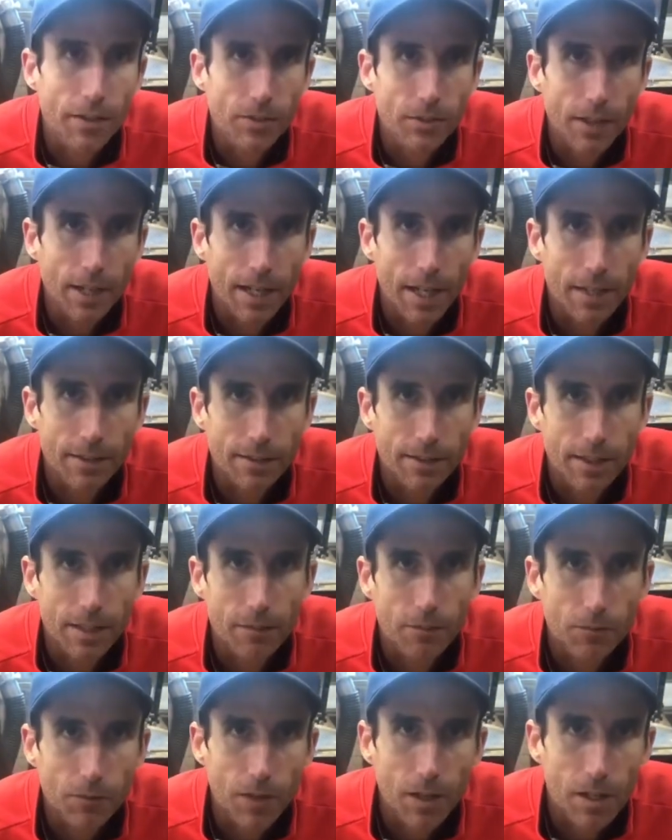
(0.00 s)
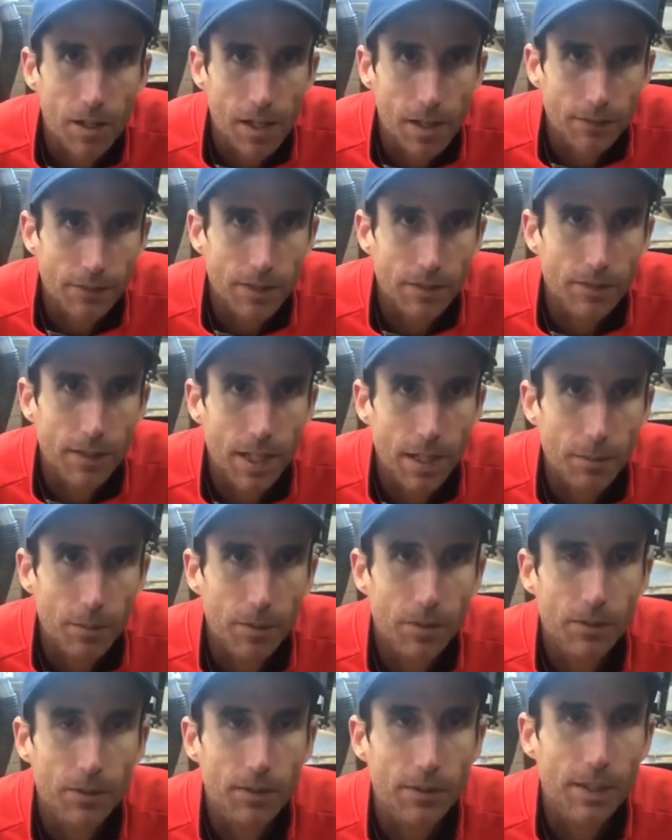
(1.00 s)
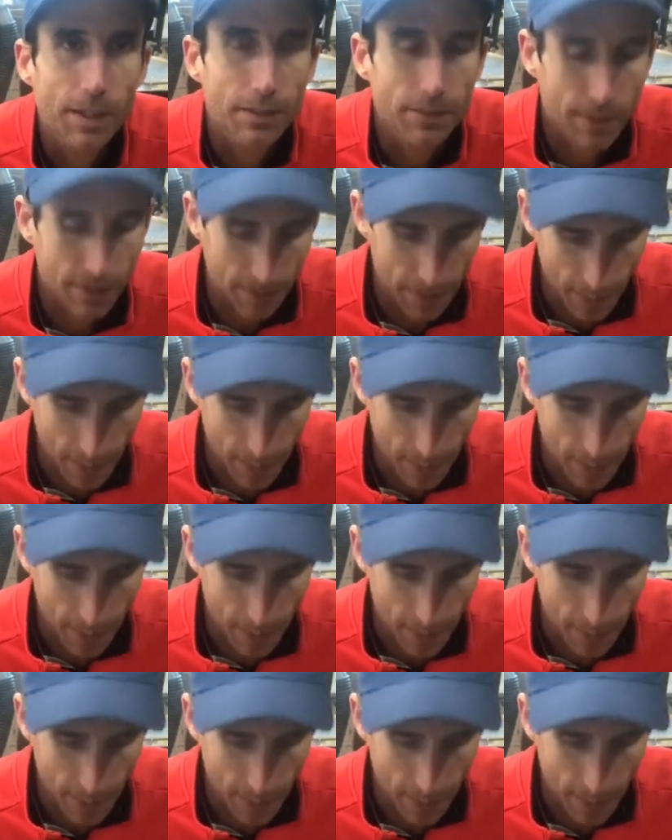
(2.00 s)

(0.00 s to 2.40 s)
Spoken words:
Try not to let them fall off the tables and things like